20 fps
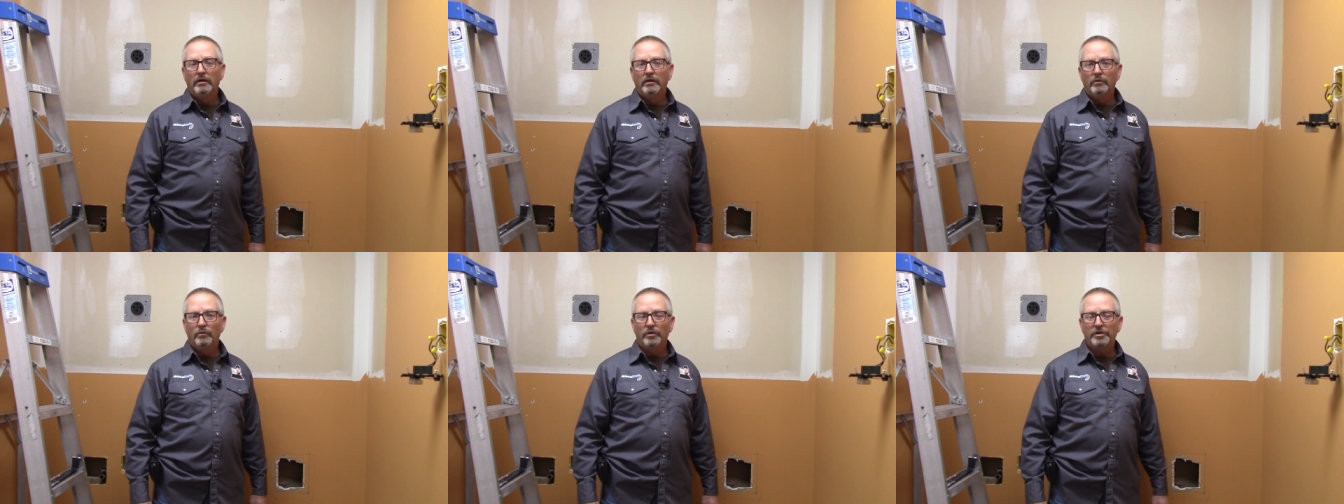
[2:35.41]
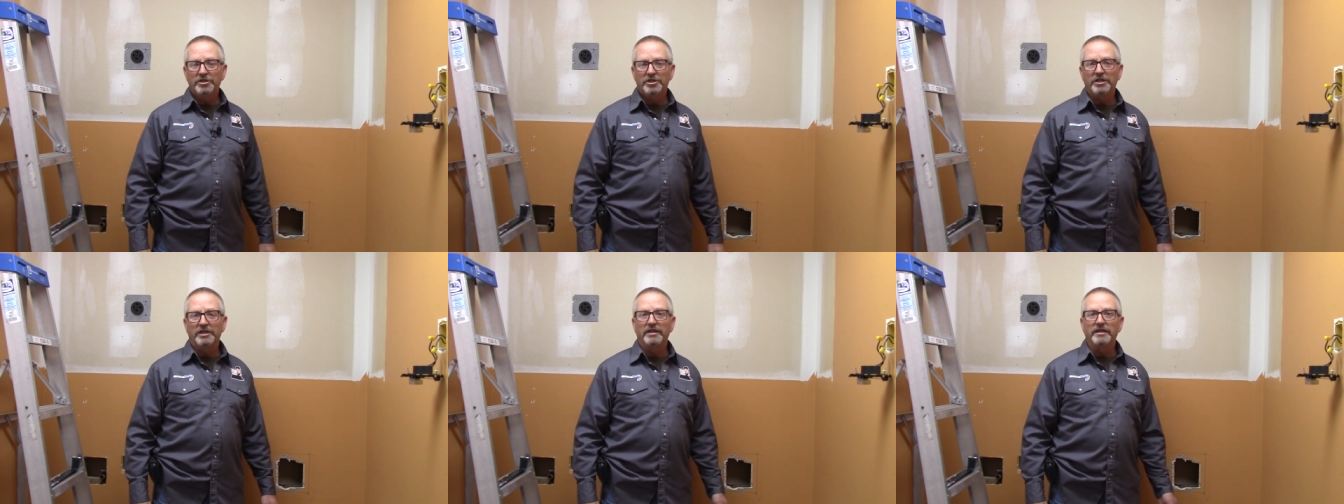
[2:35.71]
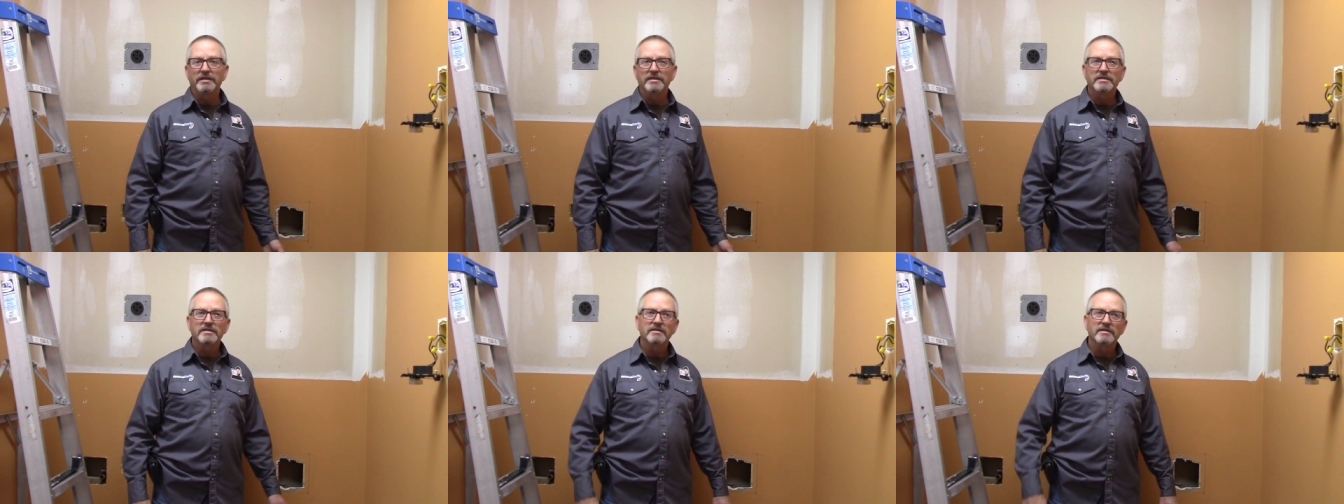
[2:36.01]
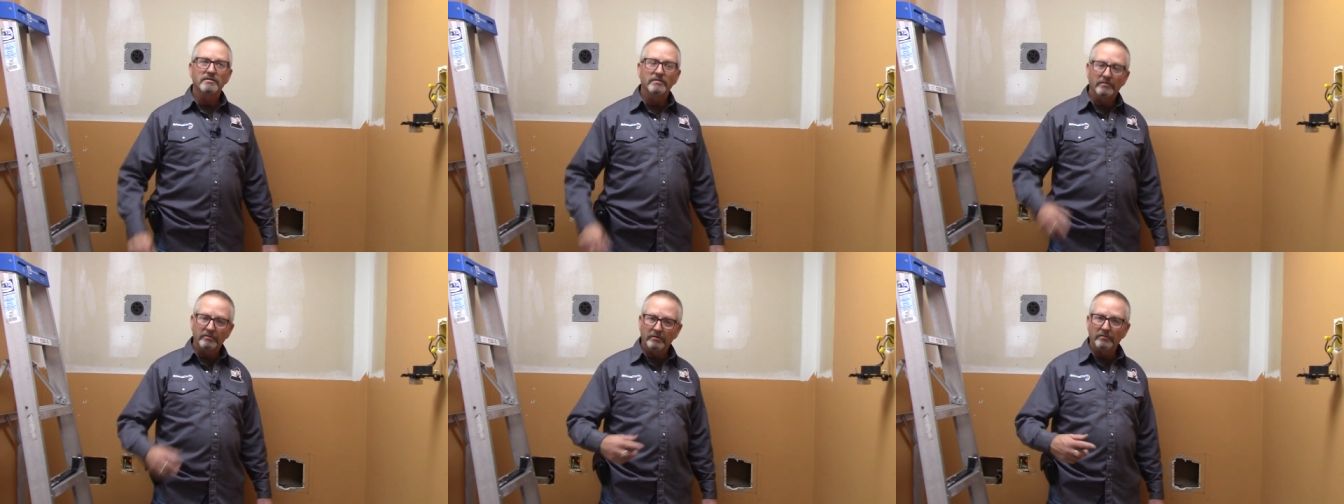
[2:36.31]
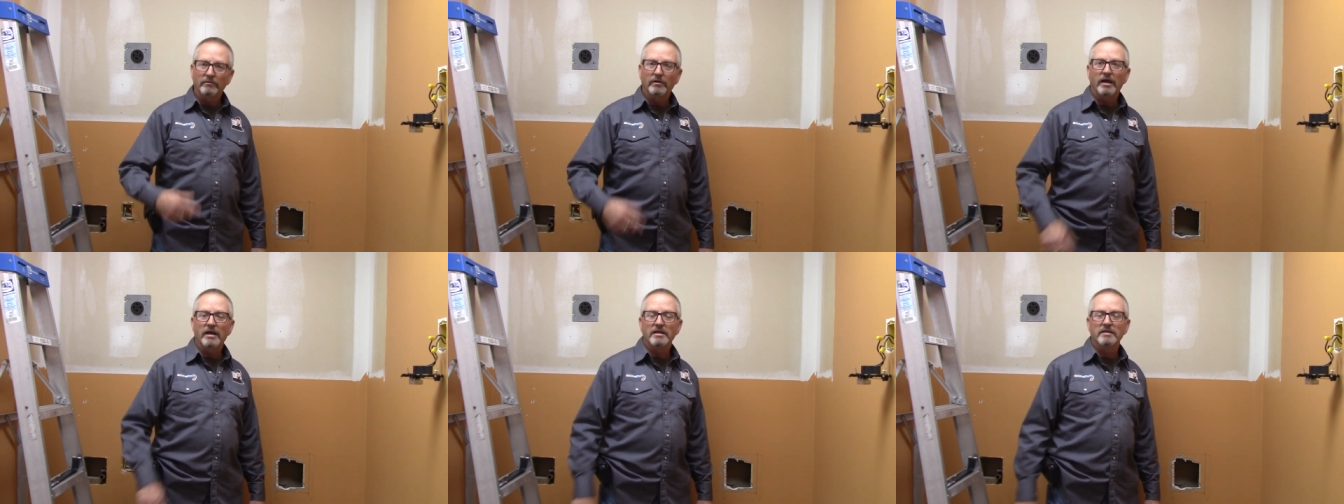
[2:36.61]
which it is
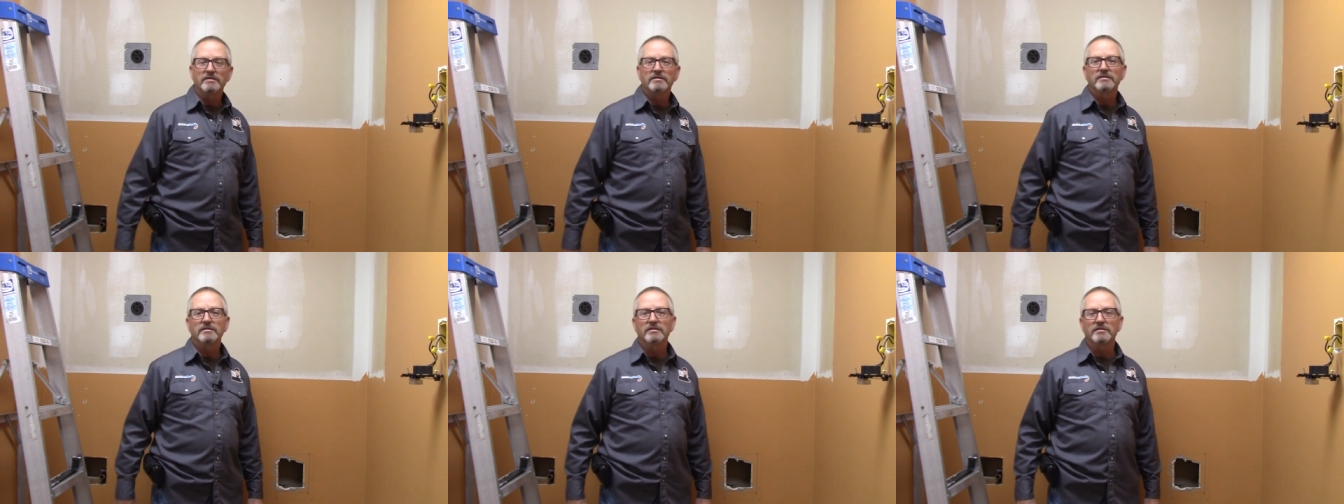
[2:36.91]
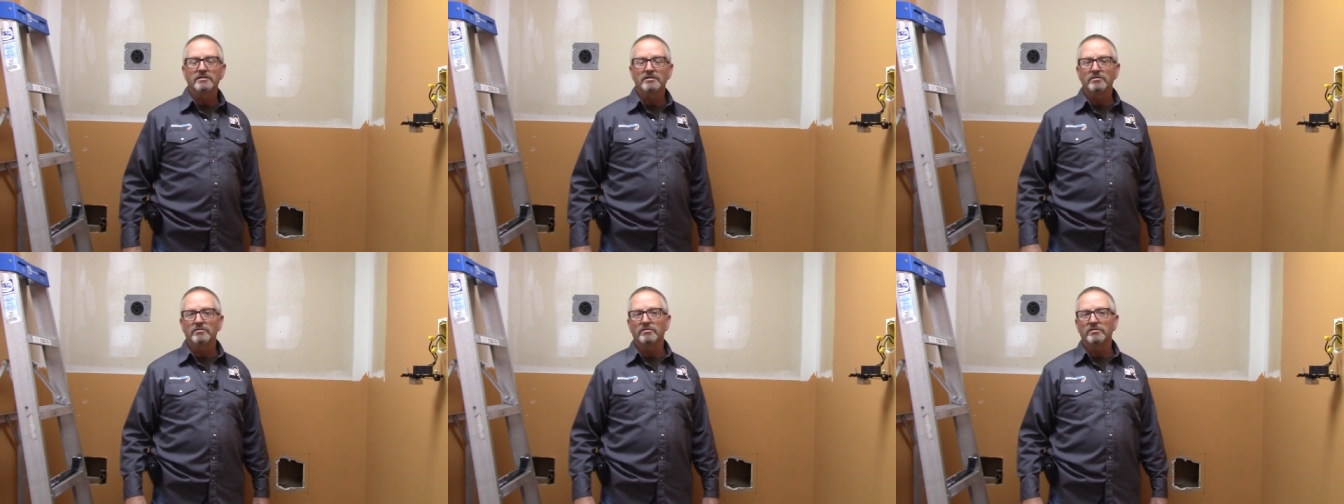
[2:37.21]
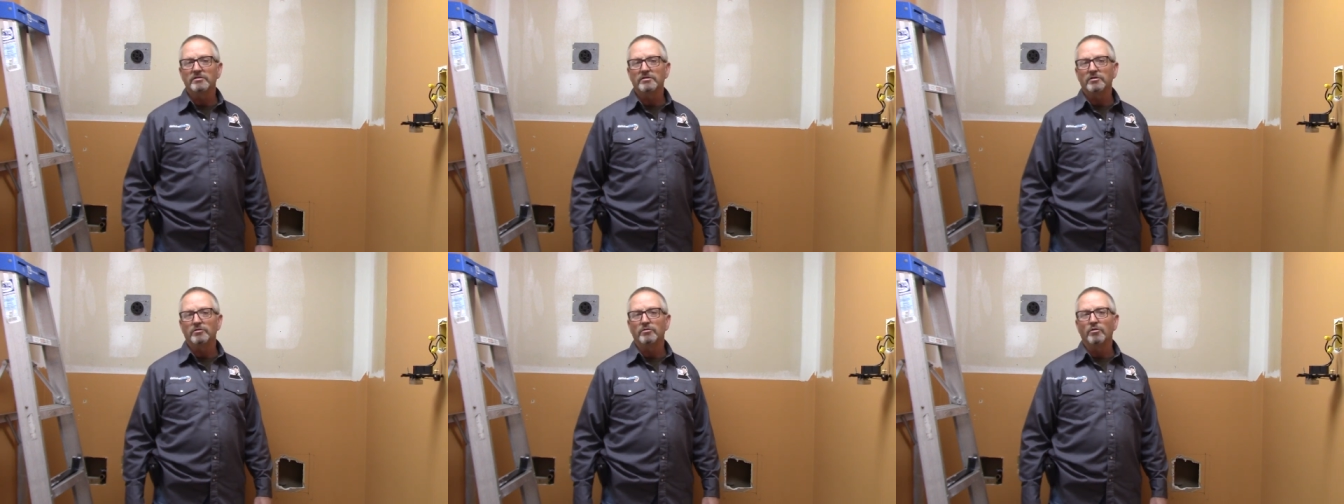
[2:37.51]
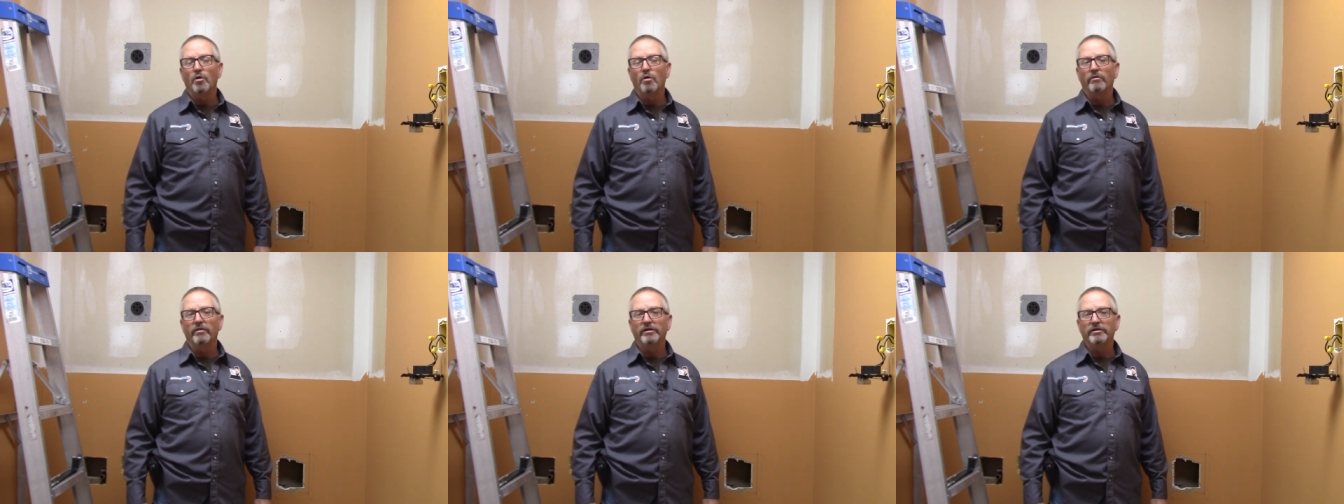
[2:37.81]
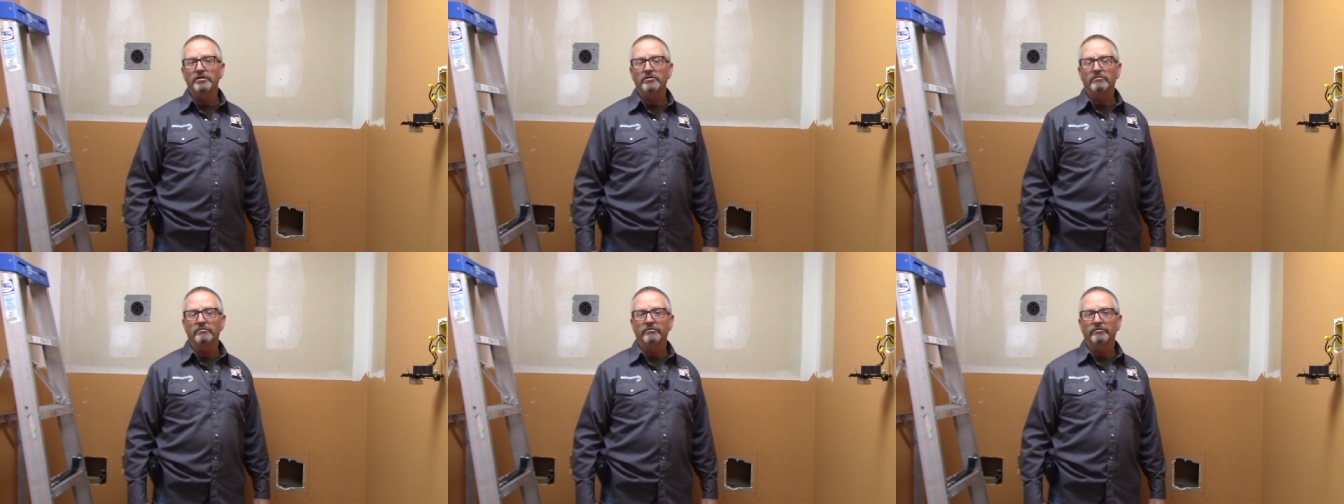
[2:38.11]
as, as soon as you know that
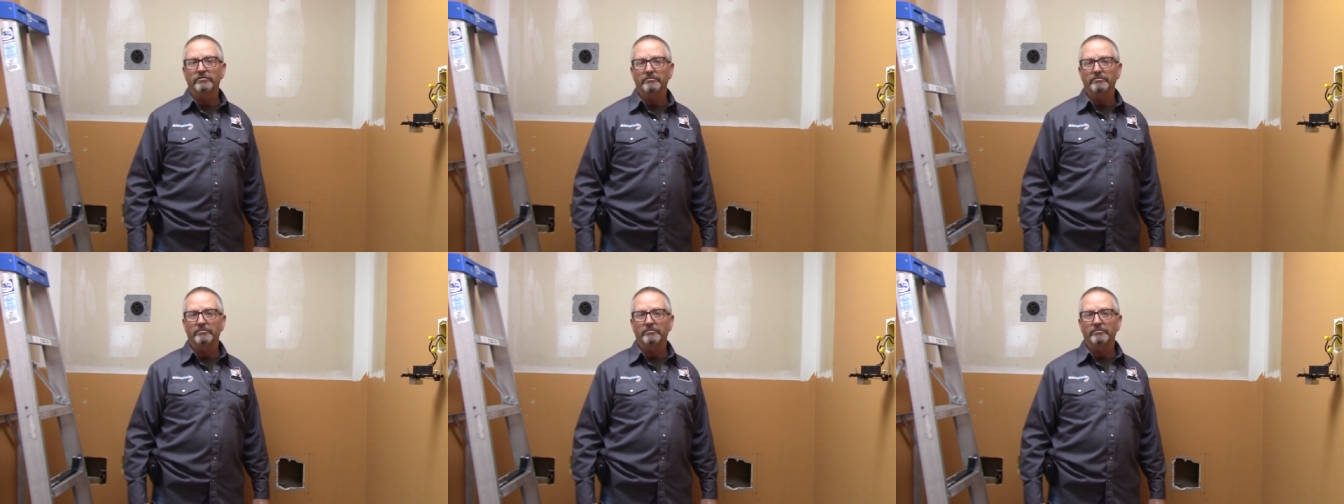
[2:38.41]
you've